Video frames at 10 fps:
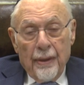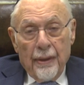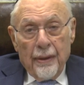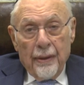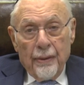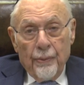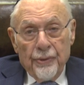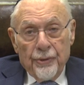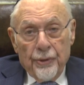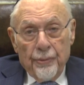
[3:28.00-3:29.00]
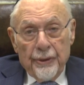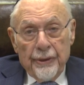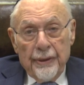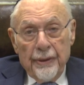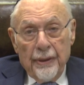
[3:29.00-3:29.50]
uh, with
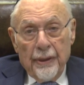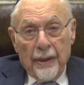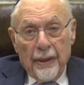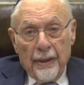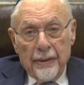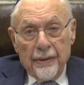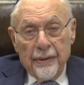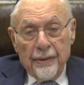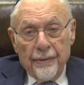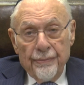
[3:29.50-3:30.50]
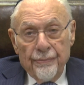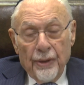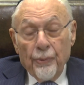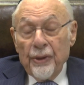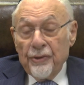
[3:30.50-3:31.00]
Germany and
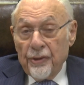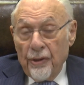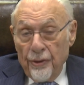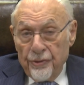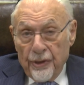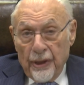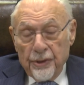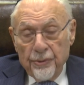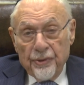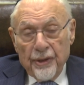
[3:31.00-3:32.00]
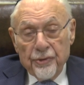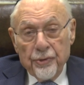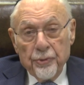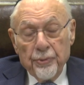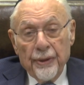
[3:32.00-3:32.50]
uh, with Austria, I should say,
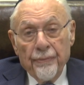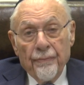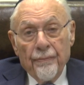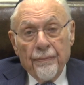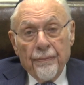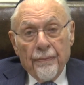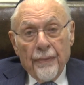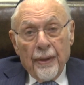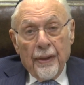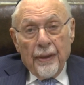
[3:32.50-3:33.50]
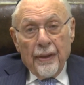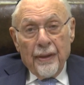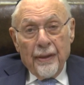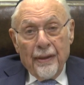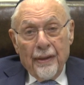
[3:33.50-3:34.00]
excuse me.
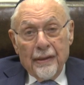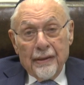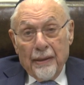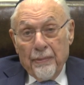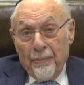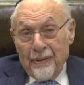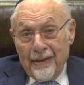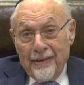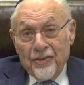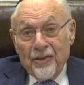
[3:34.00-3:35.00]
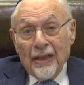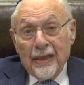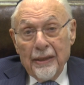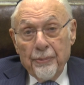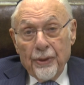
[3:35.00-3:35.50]
Uh, and I remember that
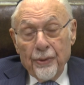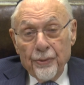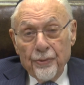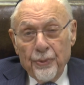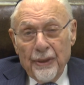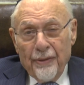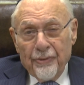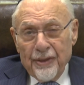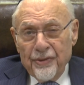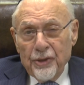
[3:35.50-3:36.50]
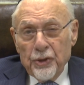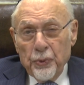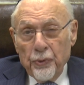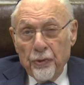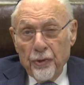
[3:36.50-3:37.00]
distinctly because we left, I think,
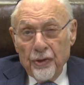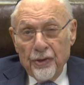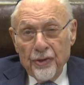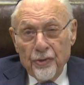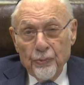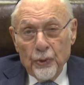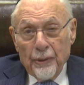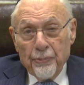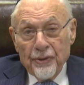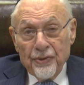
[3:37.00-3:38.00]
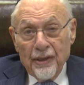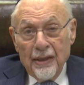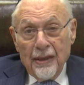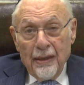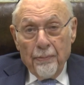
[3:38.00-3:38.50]
June 30th on Budapest.
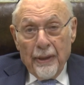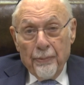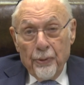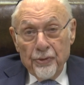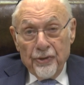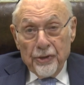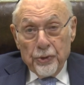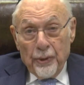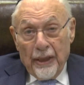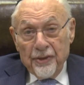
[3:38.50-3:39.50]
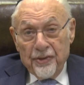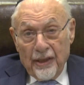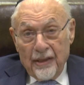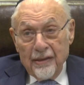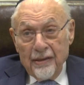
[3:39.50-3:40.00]
My birthday is July
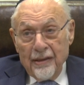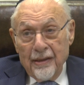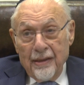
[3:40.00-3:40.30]
2nd,